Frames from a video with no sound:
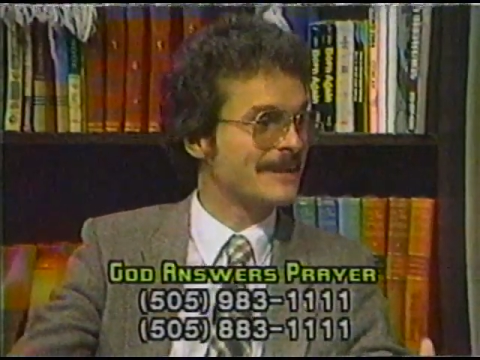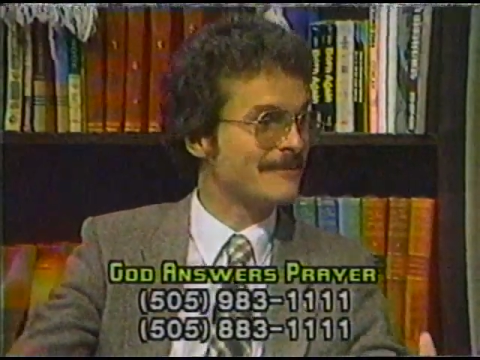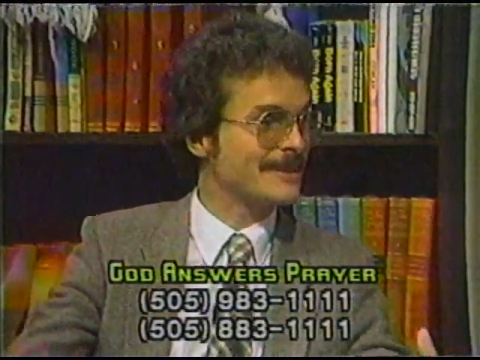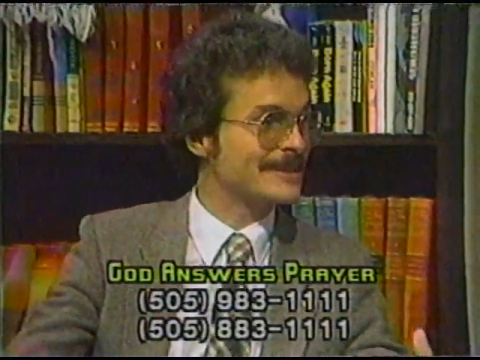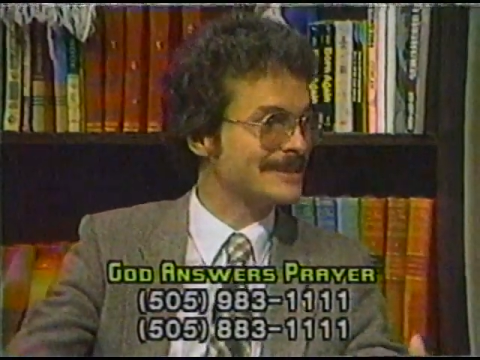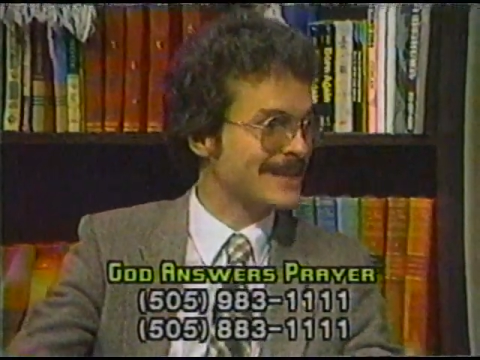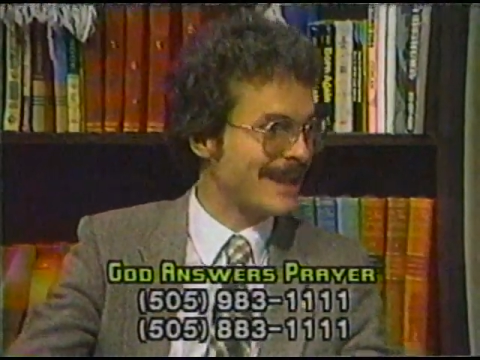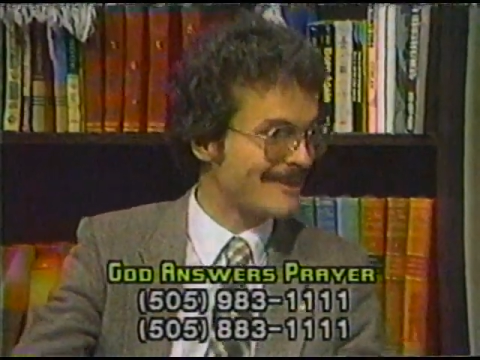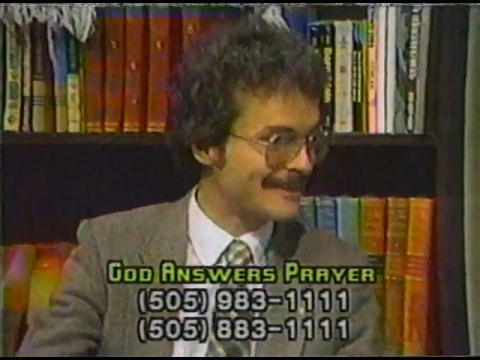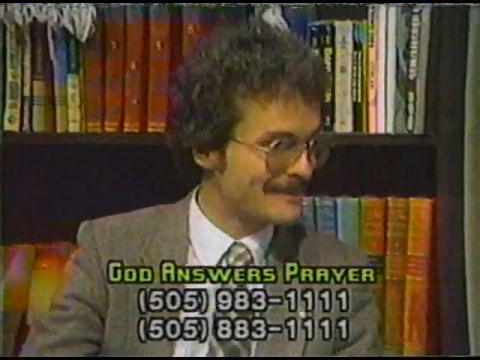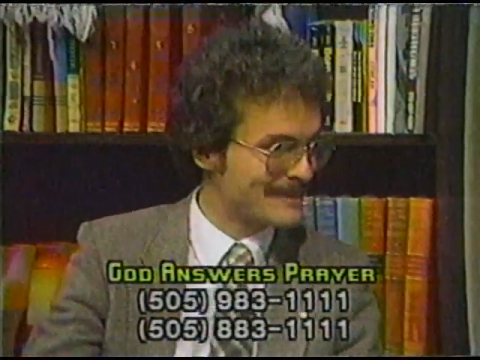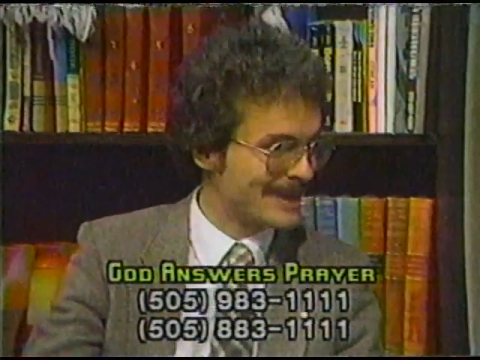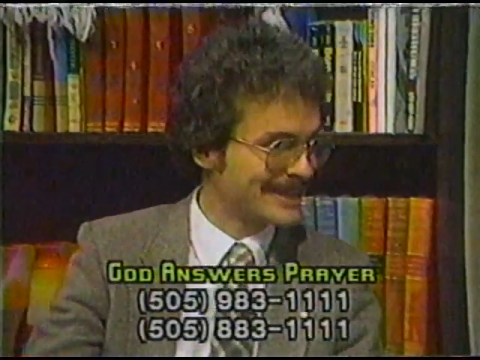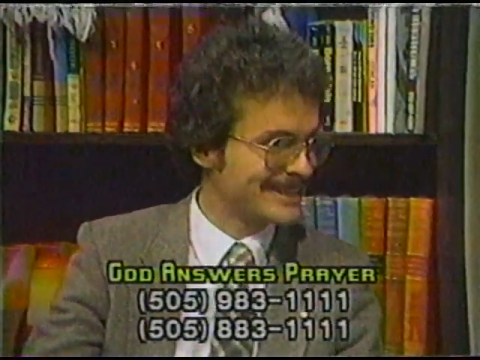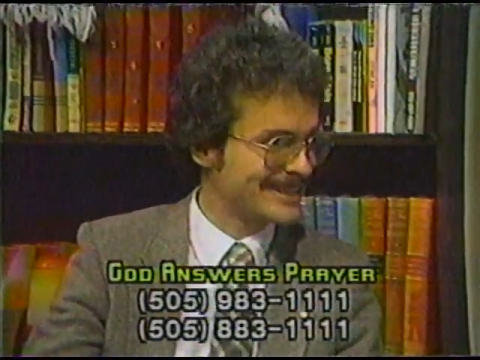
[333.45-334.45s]
I went down on
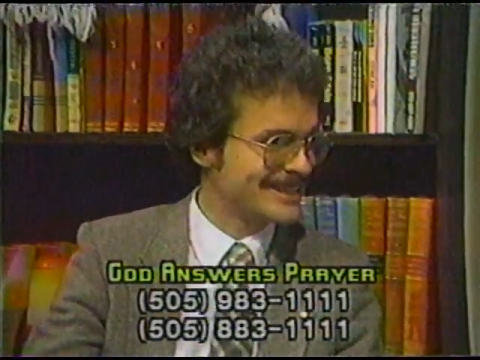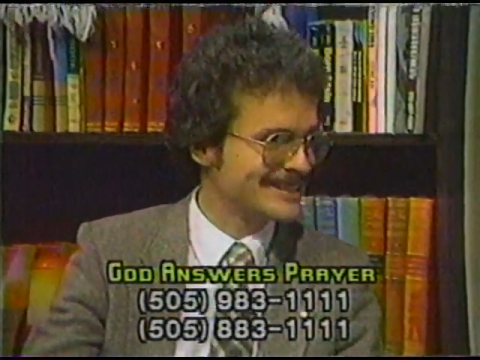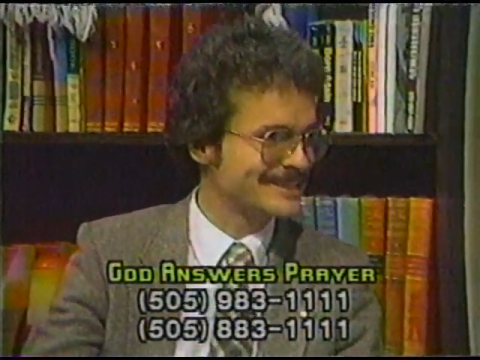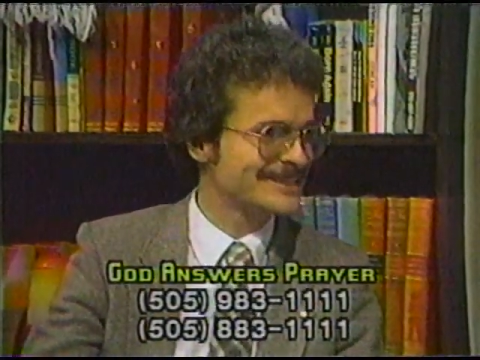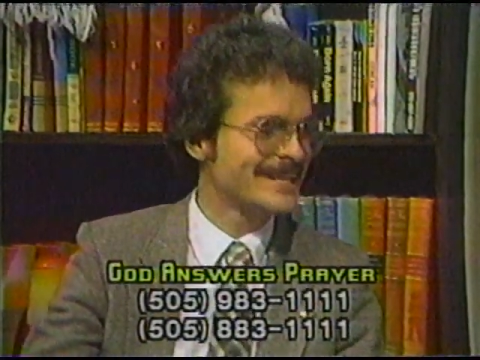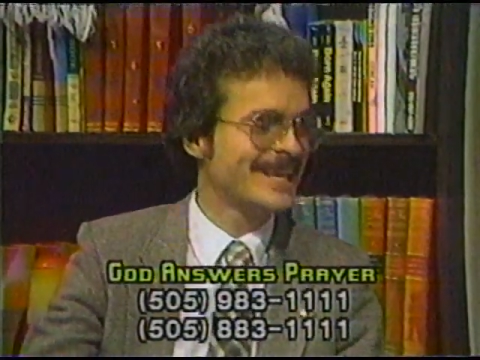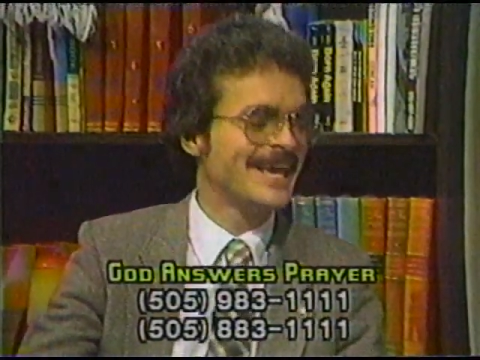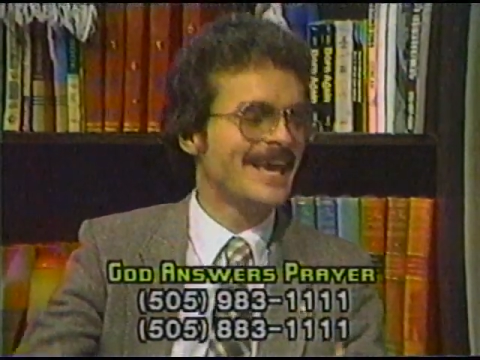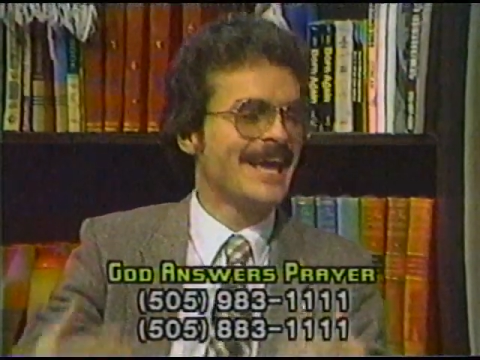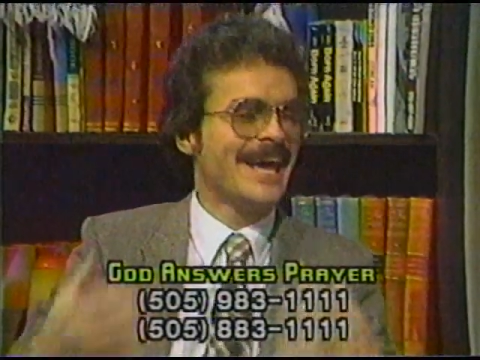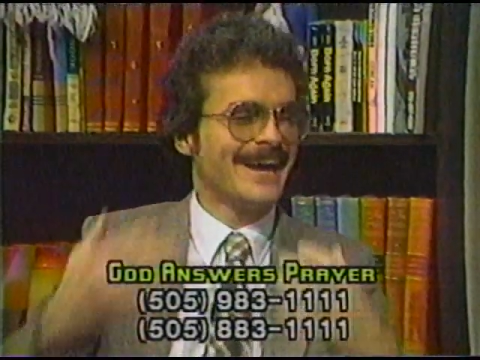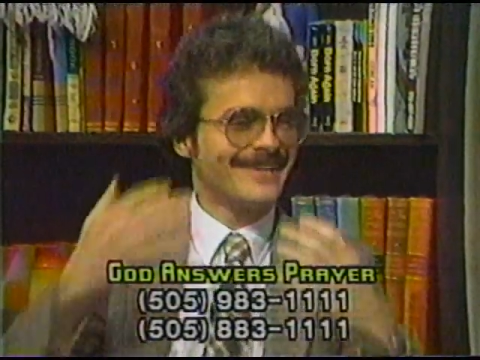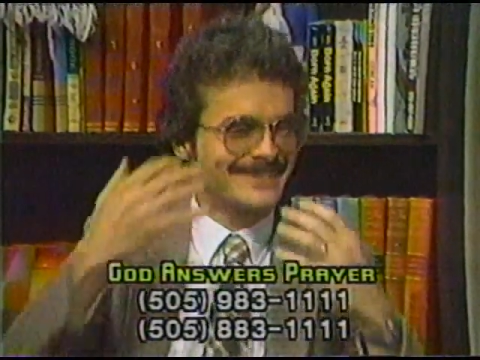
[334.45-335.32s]
my knees, mm -hmm.